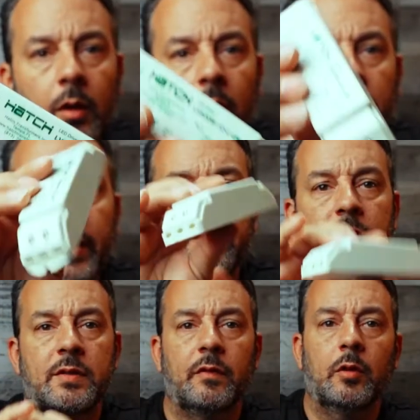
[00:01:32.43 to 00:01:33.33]
We have
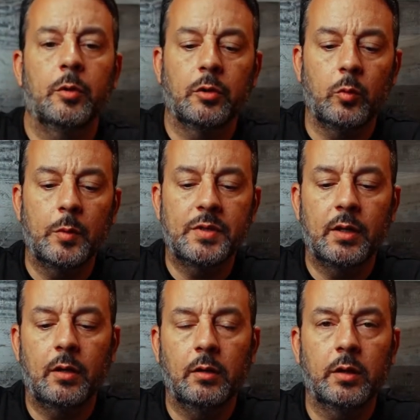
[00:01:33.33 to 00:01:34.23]
these available on our website.
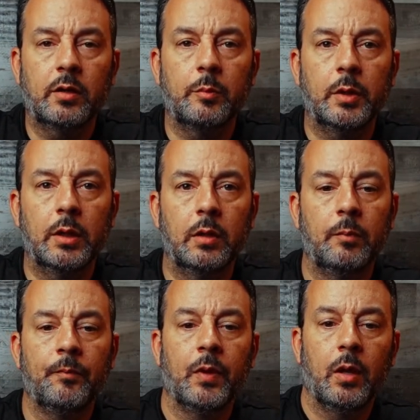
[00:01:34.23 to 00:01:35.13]
I'll link them below.
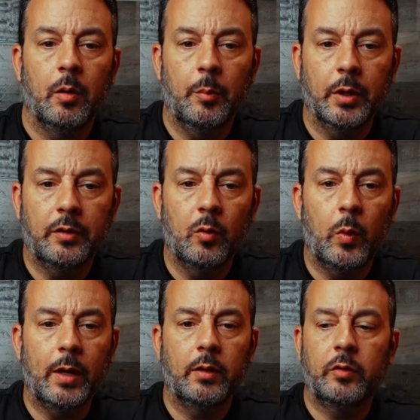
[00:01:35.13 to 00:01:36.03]
But the
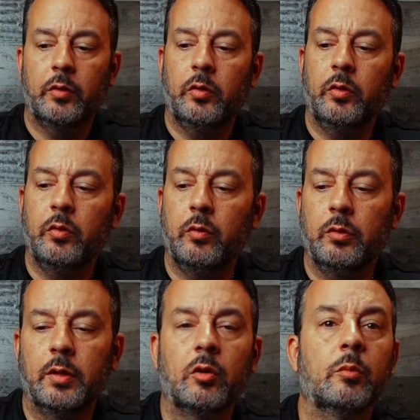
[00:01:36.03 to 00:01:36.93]
way to
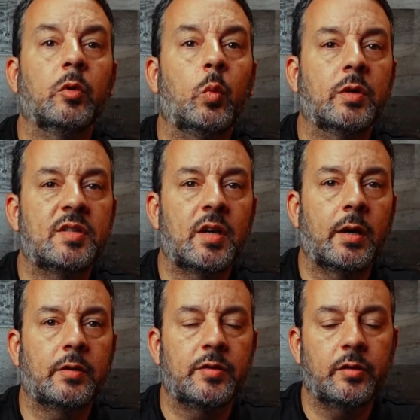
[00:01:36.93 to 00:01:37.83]
determine what
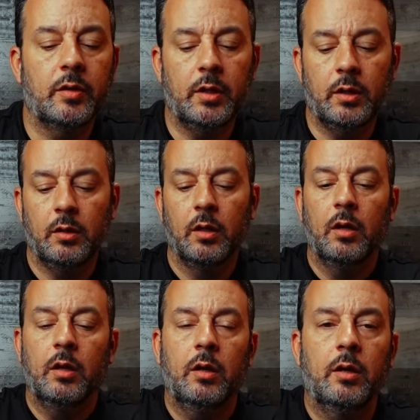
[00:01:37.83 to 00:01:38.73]
size you need
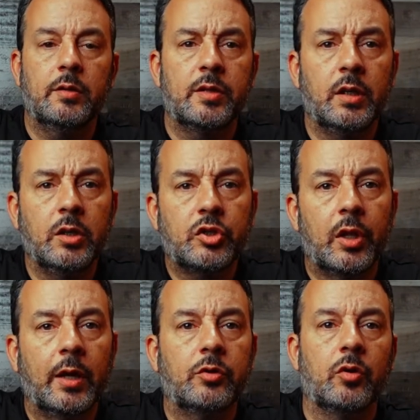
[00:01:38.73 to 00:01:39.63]
is each
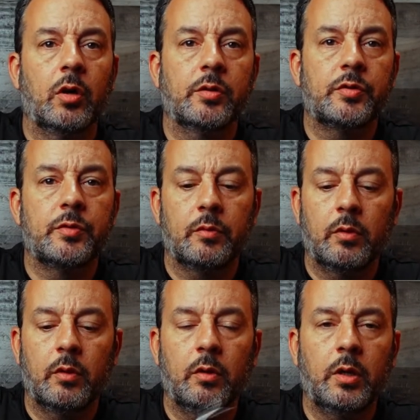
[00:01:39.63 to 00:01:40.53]

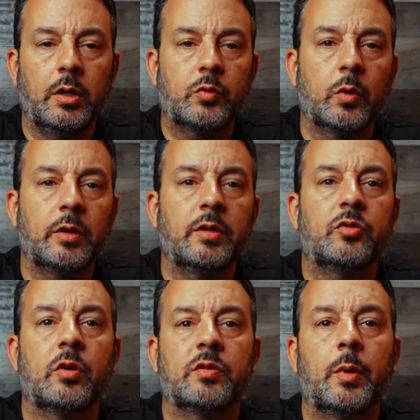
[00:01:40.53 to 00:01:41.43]
one of these
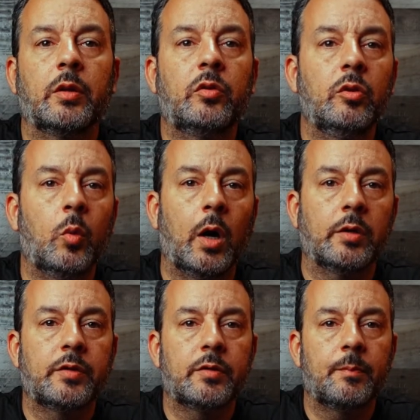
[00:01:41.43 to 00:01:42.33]
draws about 2
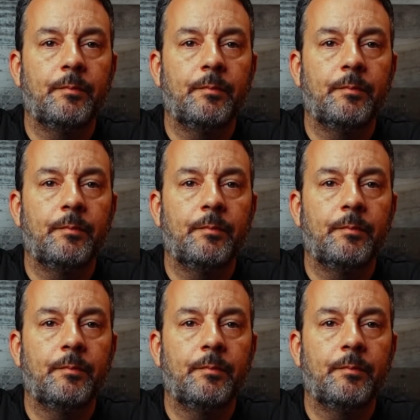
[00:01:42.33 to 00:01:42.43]
watts.